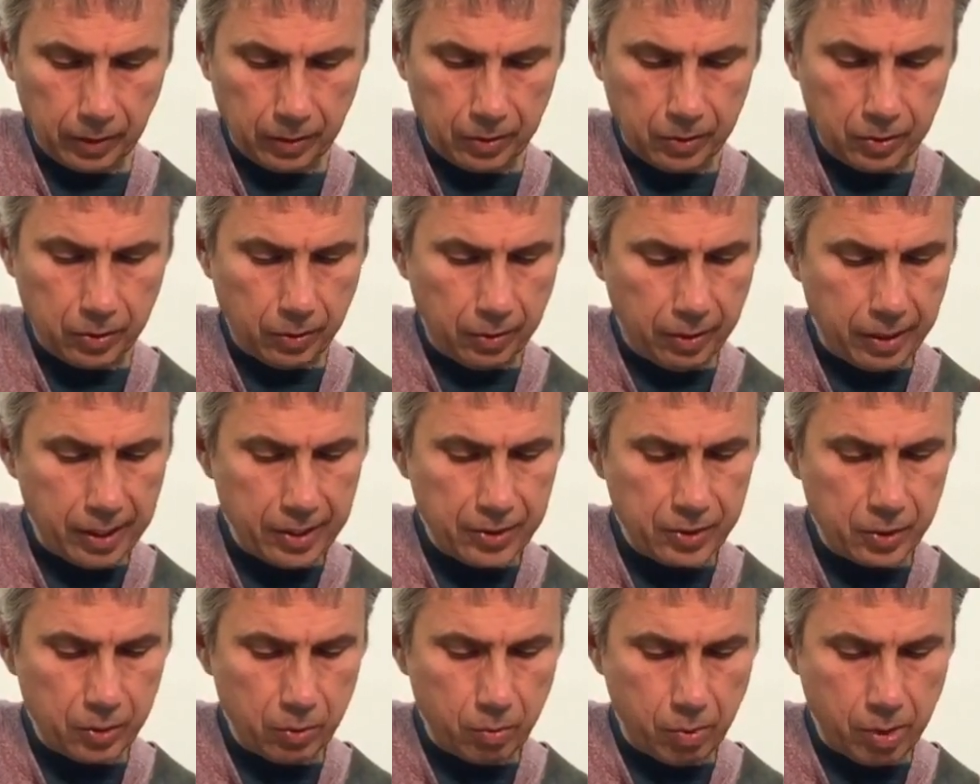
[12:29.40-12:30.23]
So
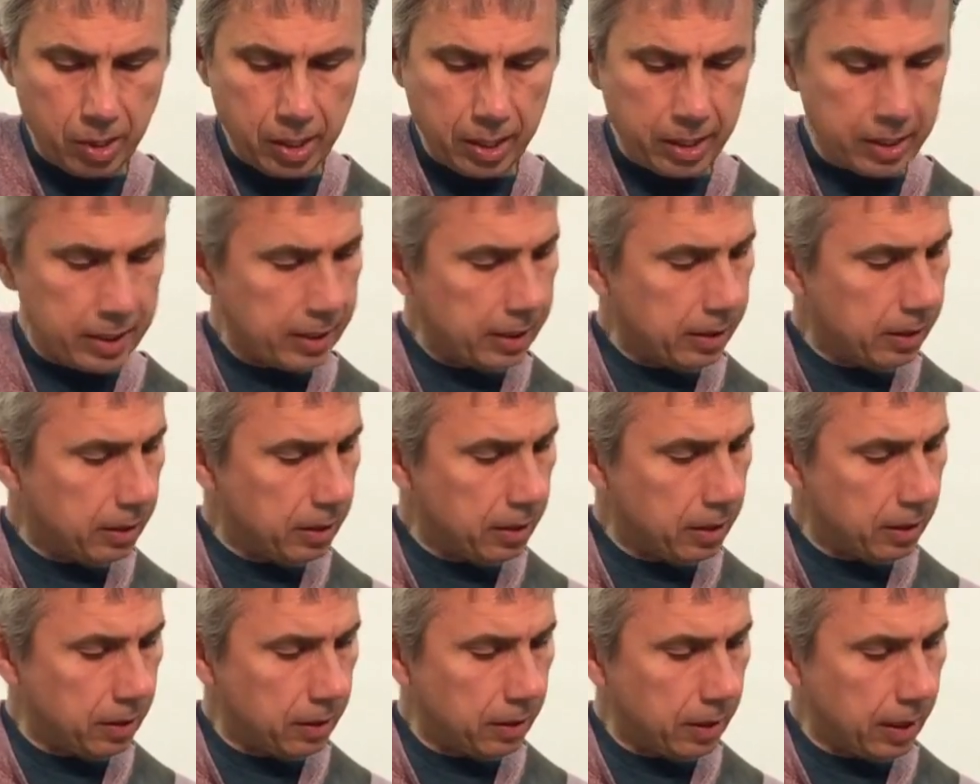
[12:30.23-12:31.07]
this one,
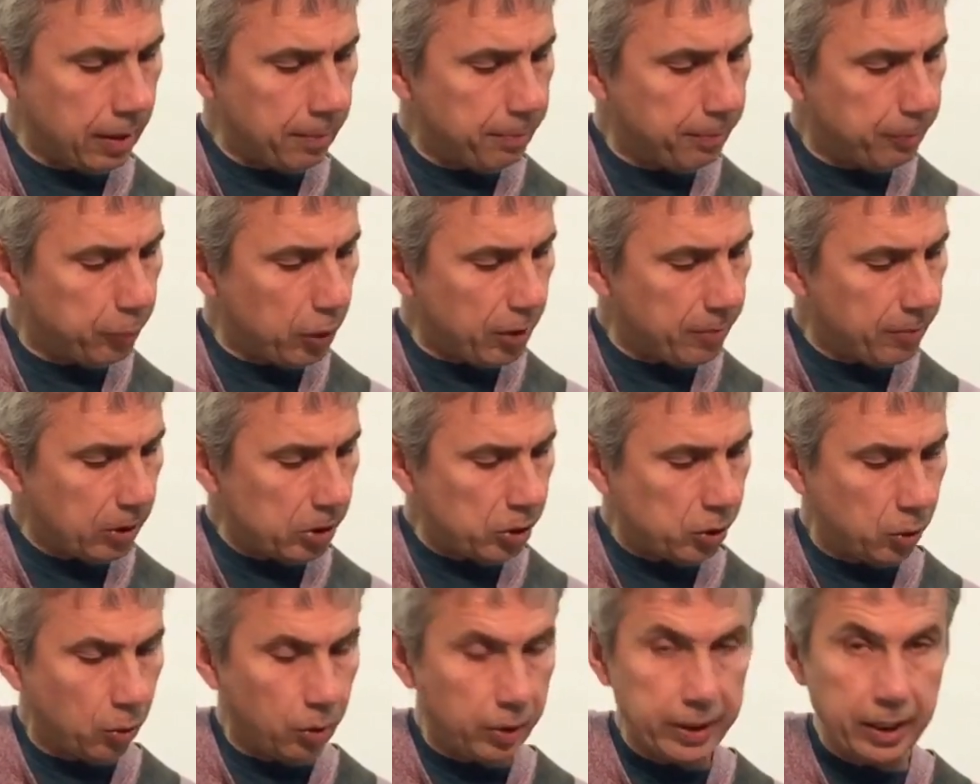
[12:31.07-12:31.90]
I'm pretty
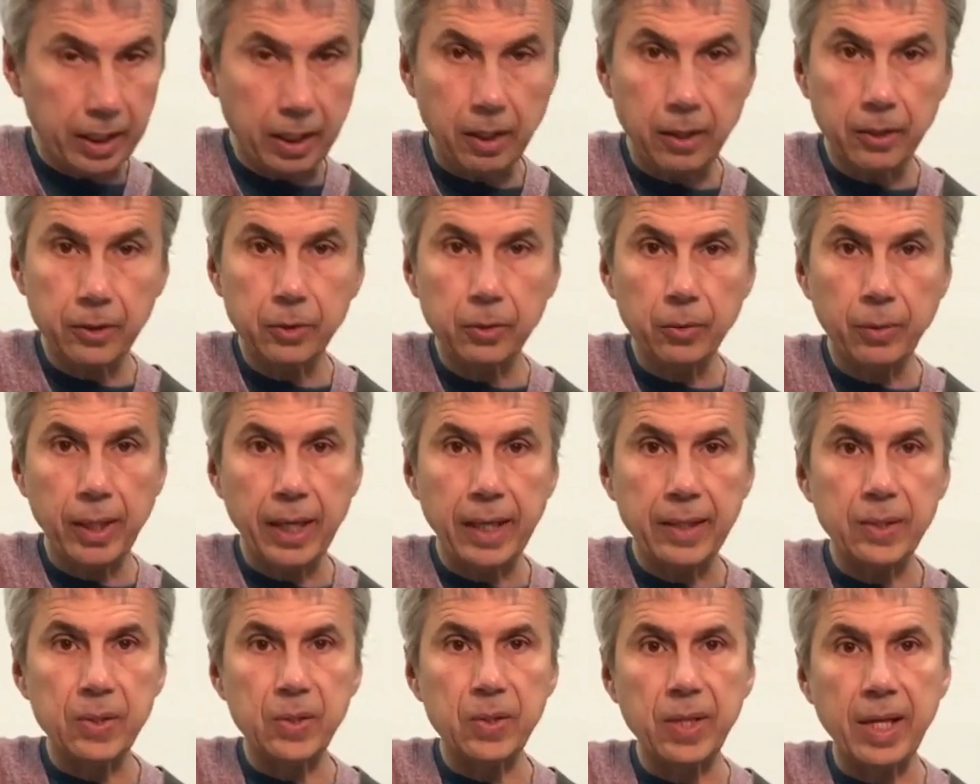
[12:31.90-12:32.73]
much holding on to
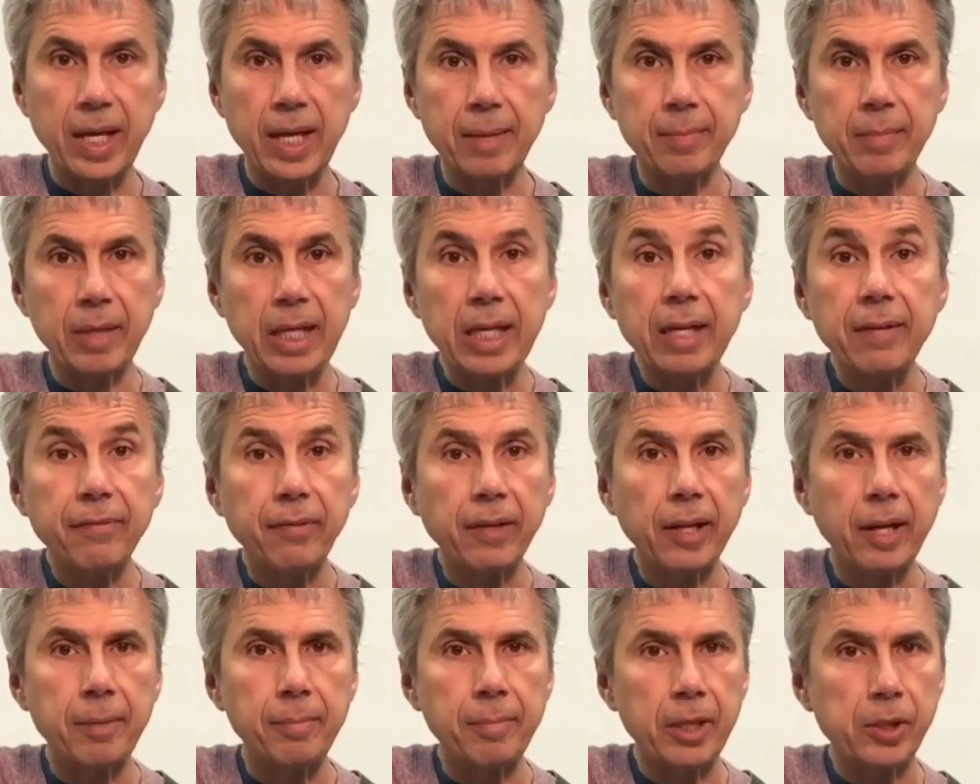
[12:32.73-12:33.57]
that same E
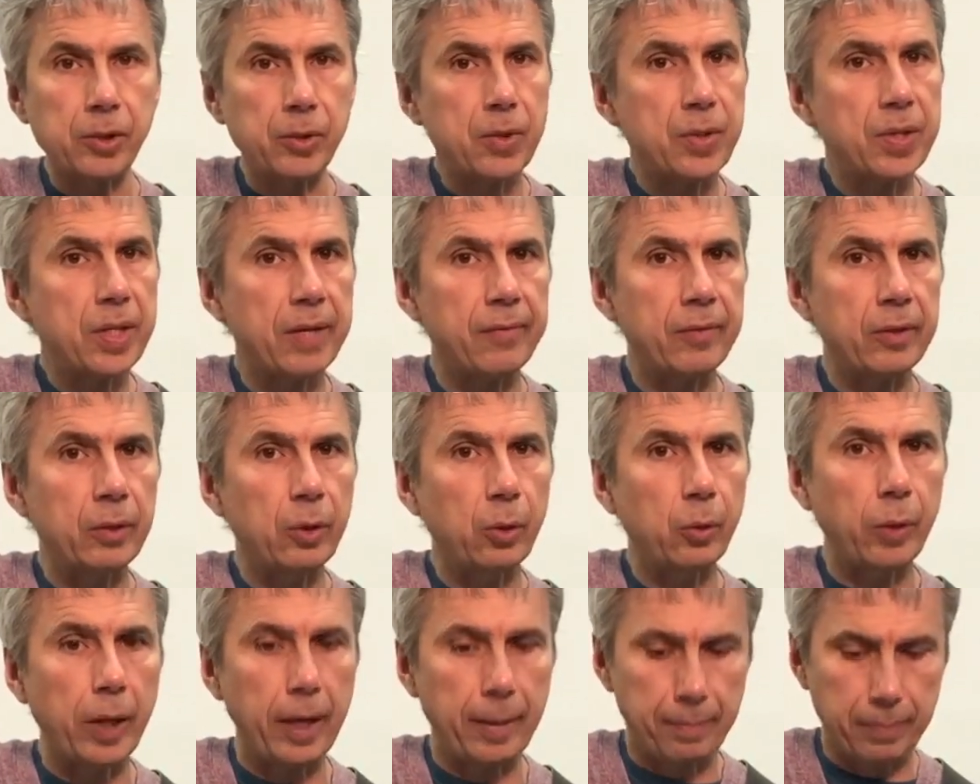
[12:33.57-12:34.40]
flat major 7
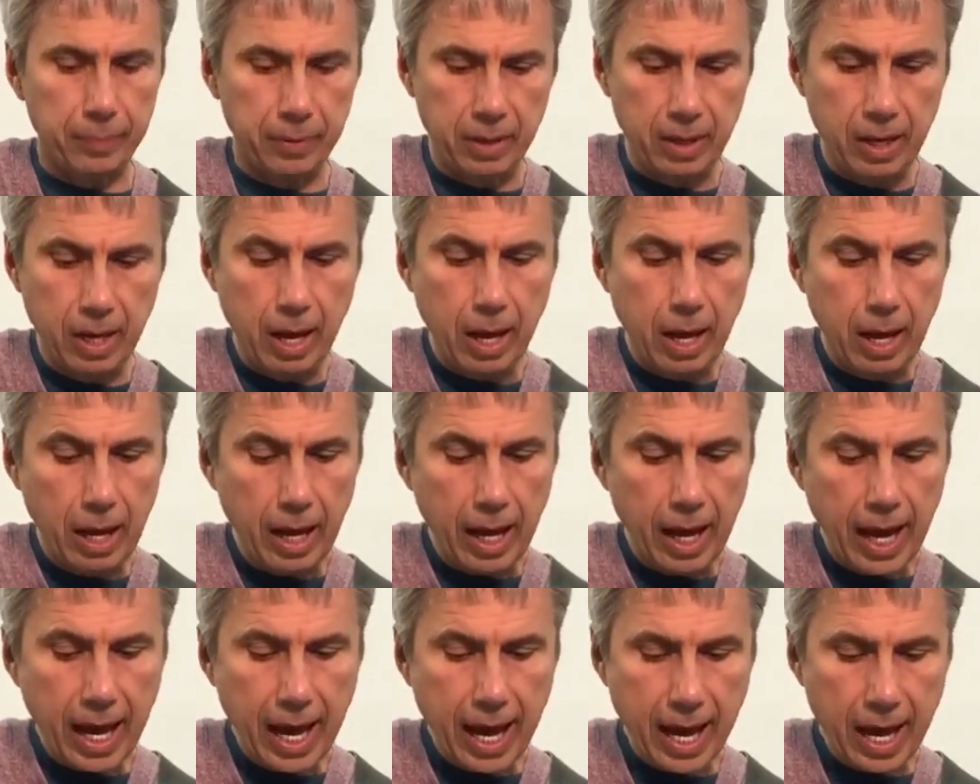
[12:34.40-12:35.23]
grip.
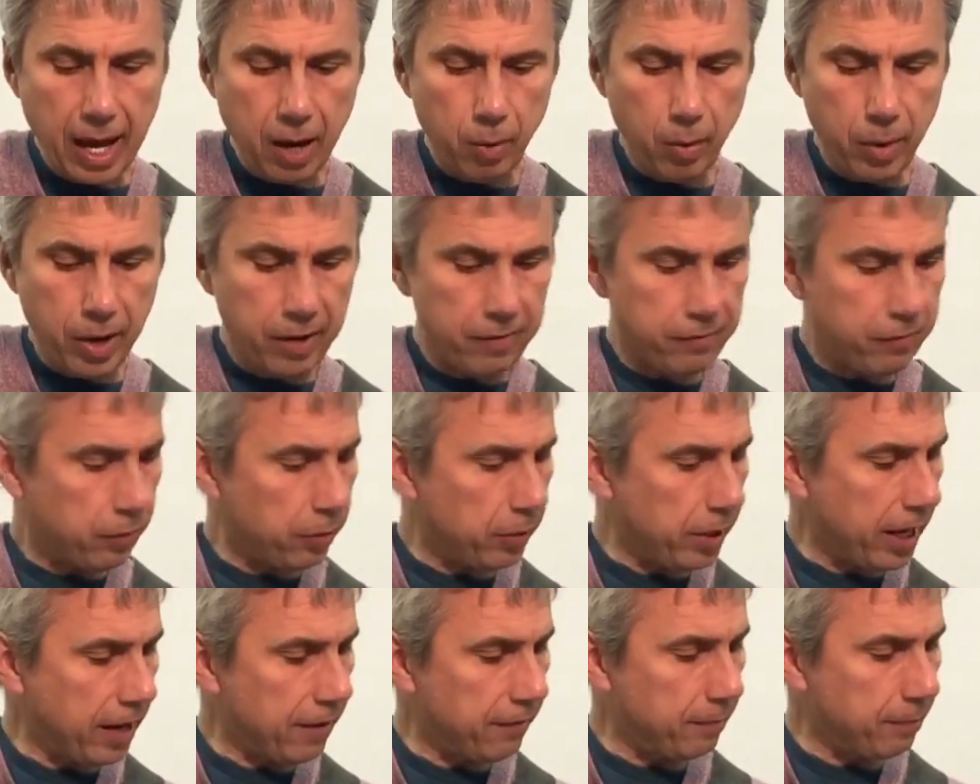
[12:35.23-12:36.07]

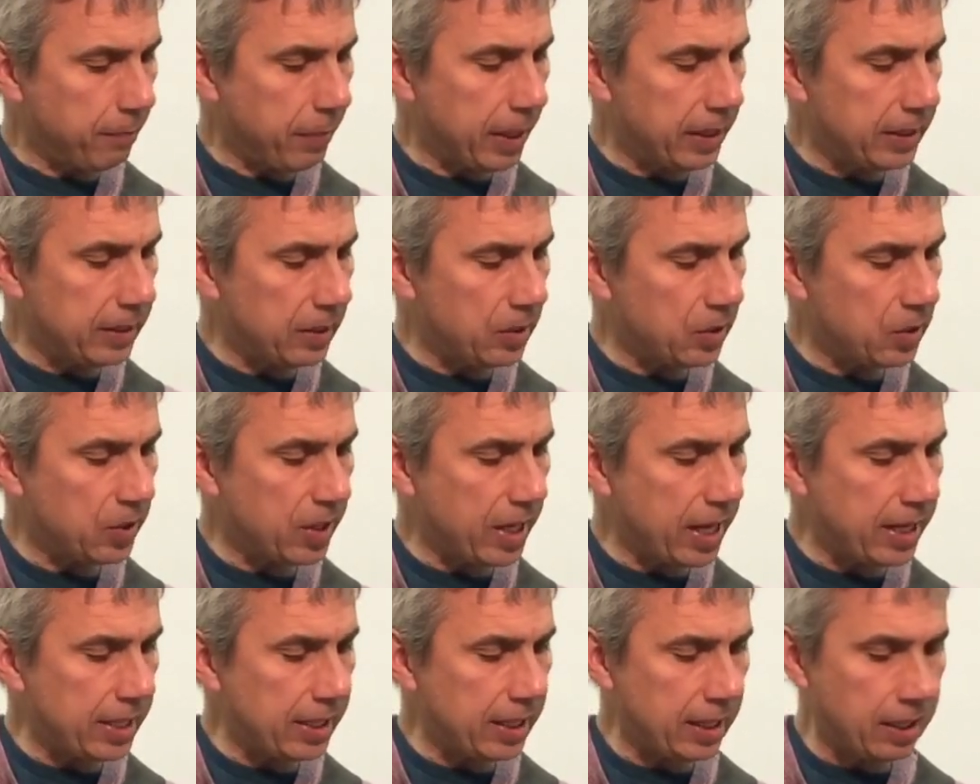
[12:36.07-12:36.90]
However, I have my
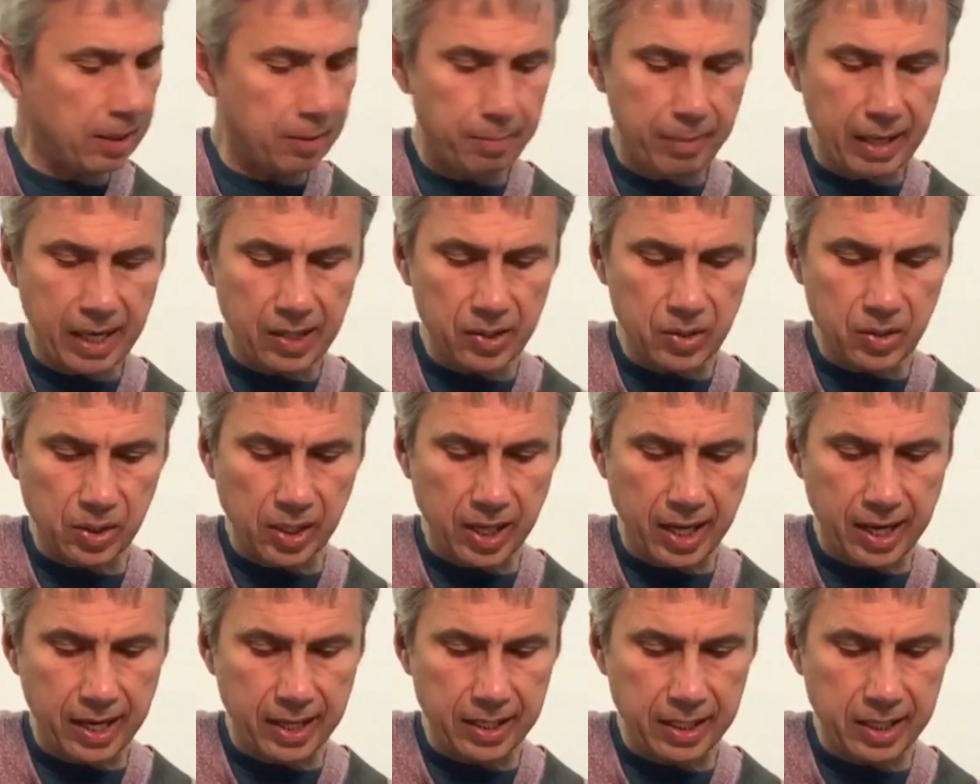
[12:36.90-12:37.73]
descending bass
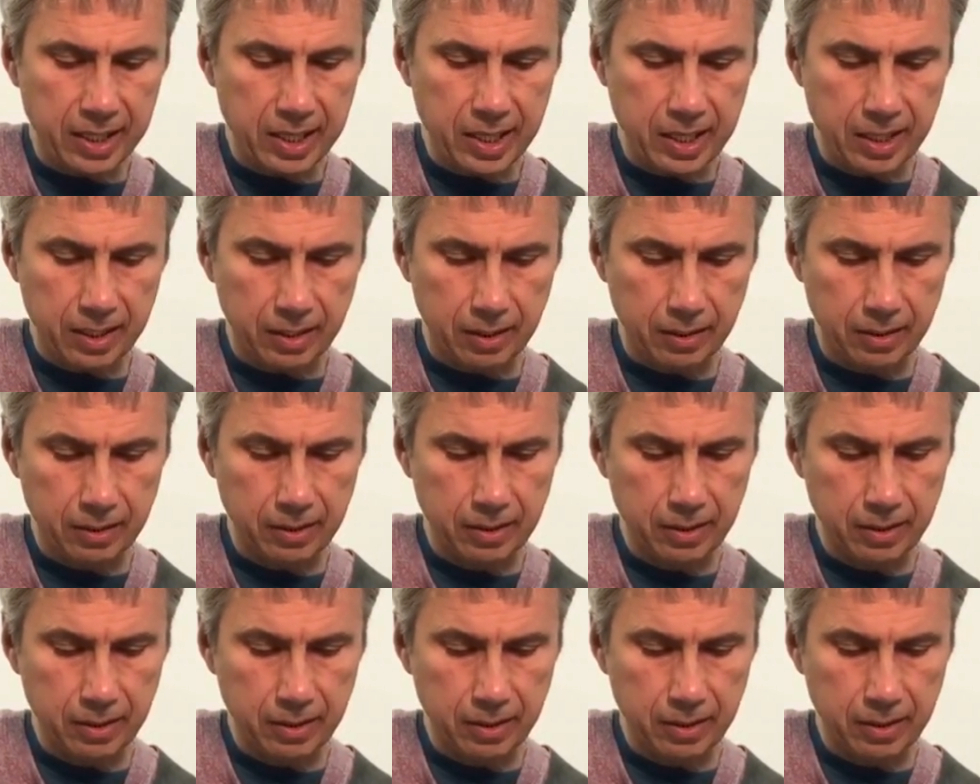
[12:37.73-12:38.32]
line here.